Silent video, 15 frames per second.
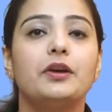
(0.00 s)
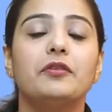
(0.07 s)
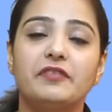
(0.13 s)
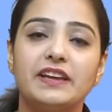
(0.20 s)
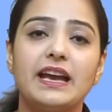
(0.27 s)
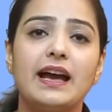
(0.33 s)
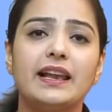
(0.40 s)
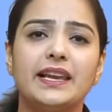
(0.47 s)

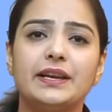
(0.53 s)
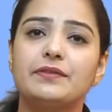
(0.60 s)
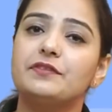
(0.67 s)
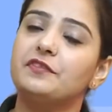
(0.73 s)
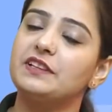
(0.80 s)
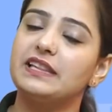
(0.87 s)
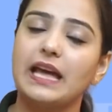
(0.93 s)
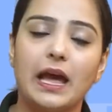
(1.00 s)
We are left
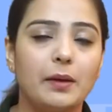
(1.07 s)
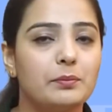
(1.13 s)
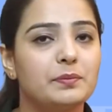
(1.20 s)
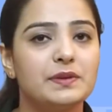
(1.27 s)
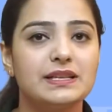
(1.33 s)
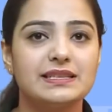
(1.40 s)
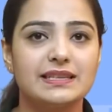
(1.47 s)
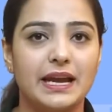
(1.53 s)
with
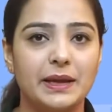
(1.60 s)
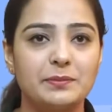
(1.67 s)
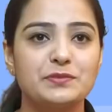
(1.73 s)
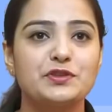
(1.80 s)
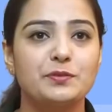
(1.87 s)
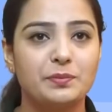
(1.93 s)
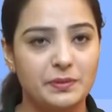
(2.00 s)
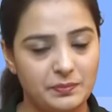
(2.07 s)
ample time
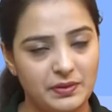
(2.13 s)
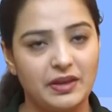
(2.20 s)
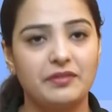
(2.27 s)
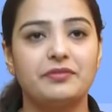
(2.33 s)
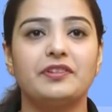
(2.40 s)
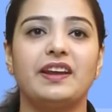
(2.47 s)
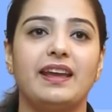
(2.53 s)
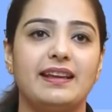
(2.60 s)
to prepare
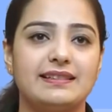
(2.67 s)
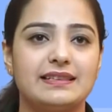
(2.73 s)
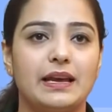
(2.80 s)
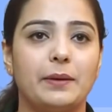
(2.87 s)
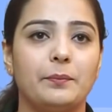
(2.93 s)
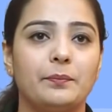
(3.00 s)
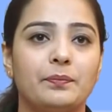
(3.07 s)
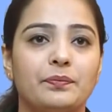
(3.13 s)
for exam.